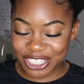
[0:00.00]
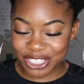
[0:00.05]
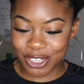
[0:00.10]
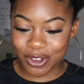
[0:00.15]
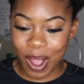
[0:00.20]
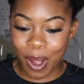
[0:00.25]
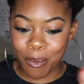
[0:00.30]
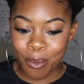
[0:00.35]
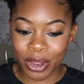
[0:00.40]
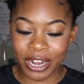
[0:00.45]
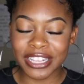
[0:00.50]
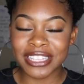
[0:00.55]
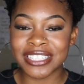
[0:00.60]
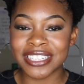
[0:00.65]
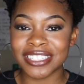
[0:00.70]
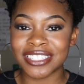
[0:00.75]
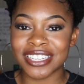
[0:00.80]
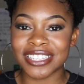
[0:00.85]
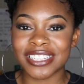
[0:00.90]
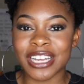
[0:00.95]
So I wanted
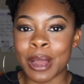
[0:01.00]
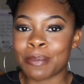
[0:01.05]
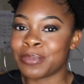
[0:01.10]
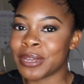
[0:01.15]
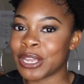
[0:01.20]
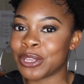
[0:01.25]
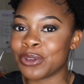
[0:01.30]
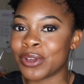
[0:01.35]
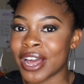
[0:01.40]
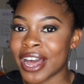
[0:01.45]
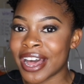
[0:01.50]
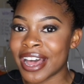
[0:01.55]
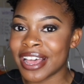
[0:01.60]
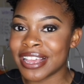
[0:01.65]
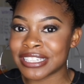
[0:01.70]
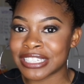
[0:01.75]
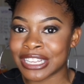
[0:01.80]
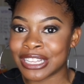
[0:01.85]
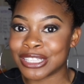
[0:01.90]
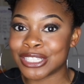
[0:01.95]
to just update you
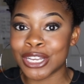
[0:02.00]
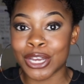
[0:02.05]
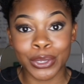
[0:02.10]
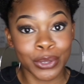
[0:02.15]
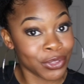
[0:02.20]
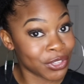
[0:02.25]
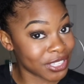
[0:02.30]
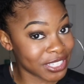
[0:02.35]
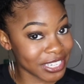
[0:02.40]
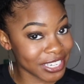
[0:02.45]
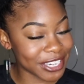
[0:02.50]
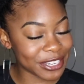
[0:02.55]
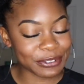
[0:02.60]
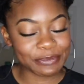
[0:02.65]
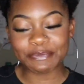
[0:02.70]
guys and tell you the tea.